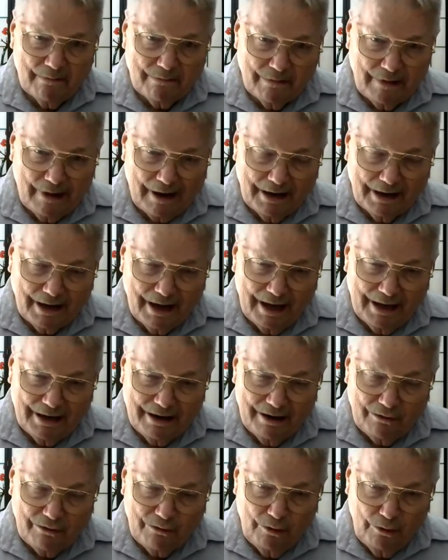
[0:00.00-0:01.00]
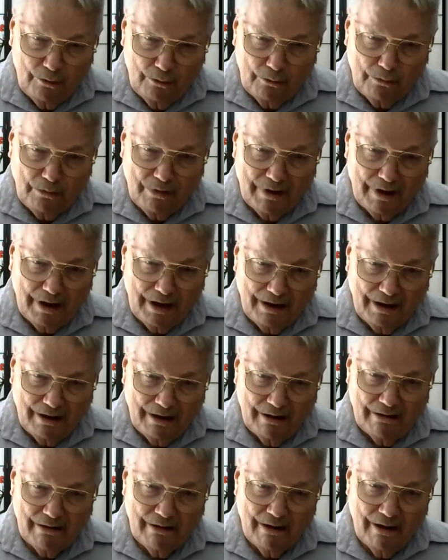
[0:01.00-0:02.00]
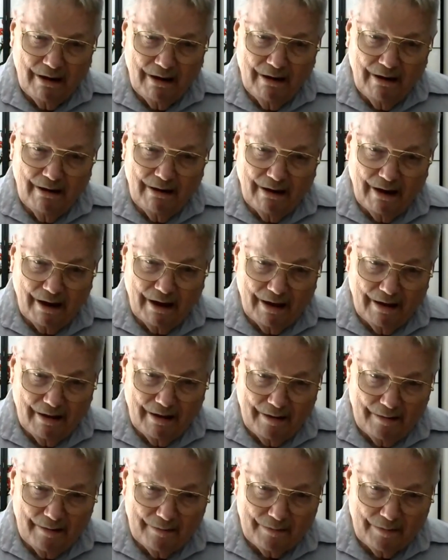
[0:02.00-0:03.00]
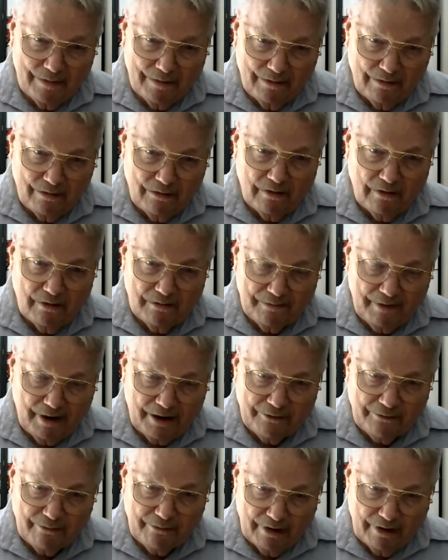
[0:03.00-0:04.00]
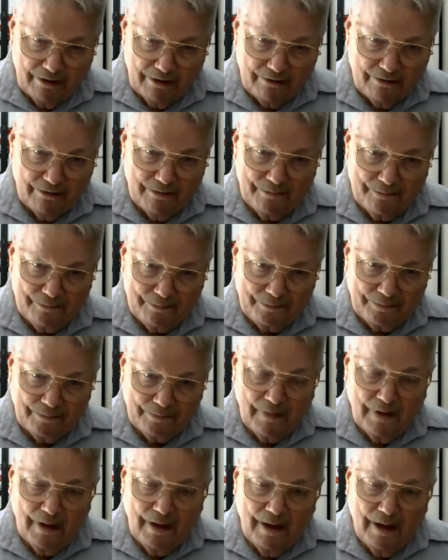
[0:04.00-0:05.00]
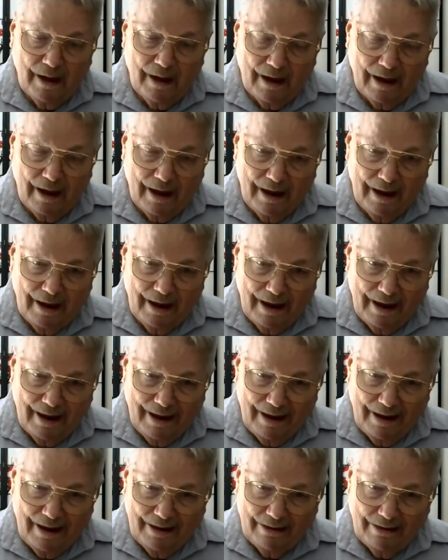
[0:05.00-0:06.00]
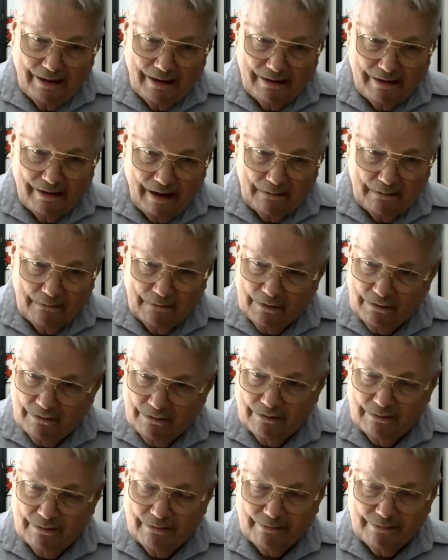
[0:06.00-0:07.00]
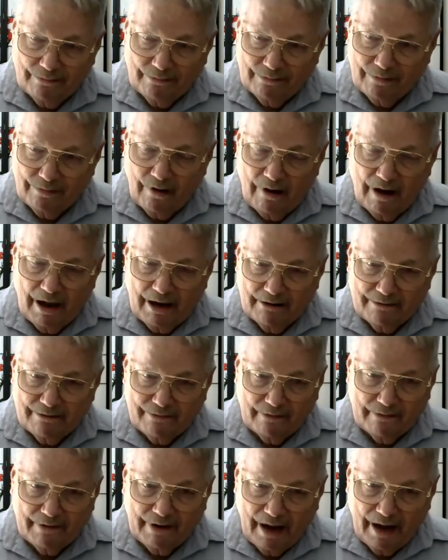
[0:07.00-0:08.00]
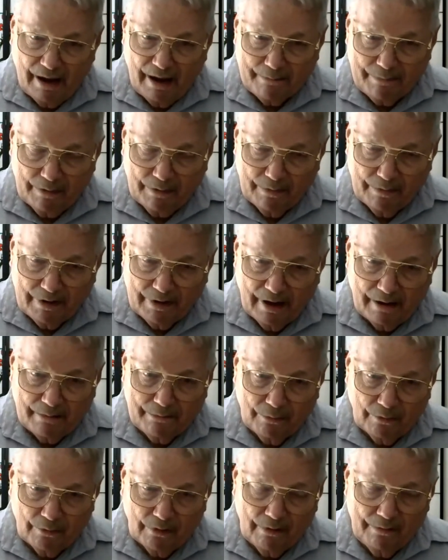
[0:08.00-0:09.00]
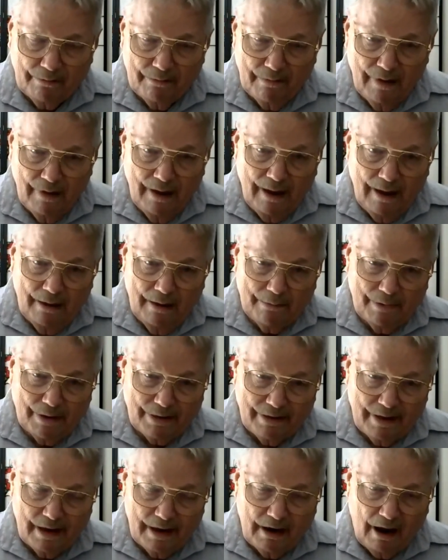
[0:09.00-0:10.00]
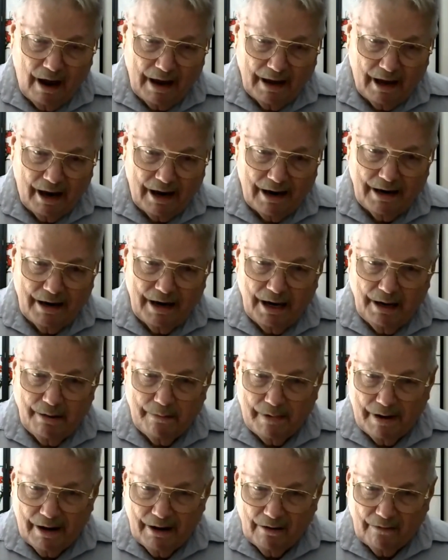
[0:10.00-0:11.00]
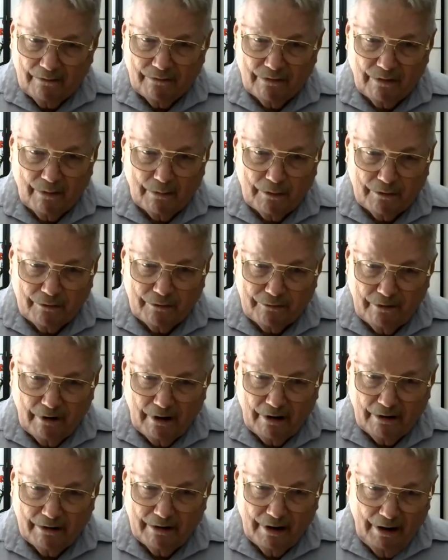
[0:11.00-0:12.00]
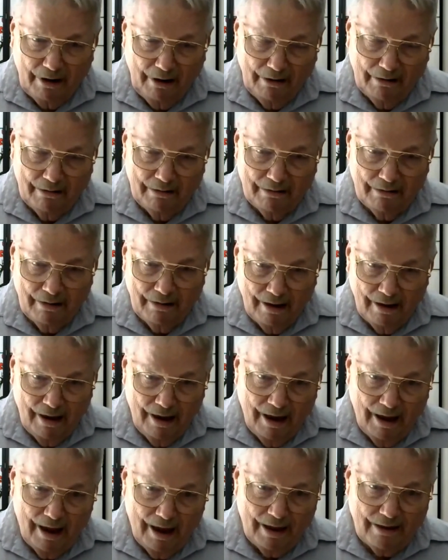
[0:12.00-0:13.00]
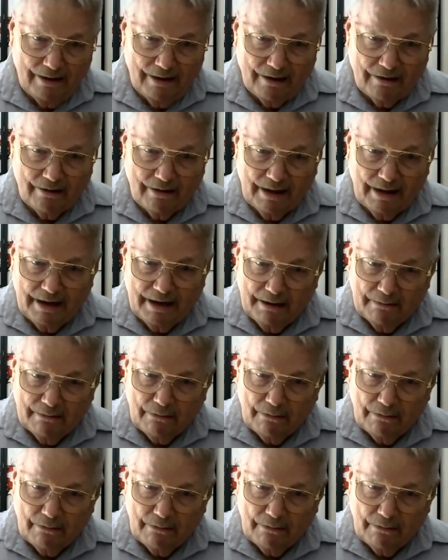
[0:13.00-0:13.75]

dedicated to the veterans. And that was fine. I was very happy with that book. But then I got an email from Australia, and this lady